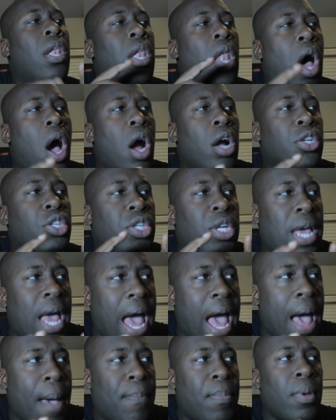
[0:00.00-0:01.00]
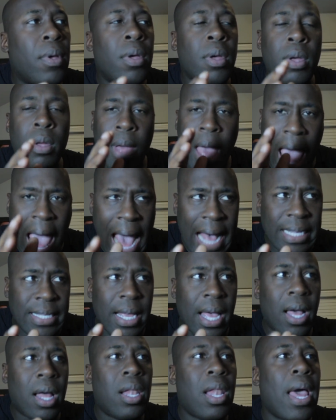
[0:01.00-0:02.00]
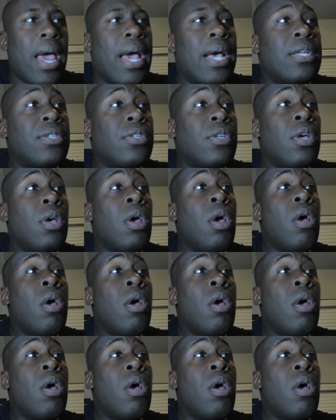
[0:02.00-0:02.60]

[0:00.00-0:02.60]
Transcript: large cap asset class.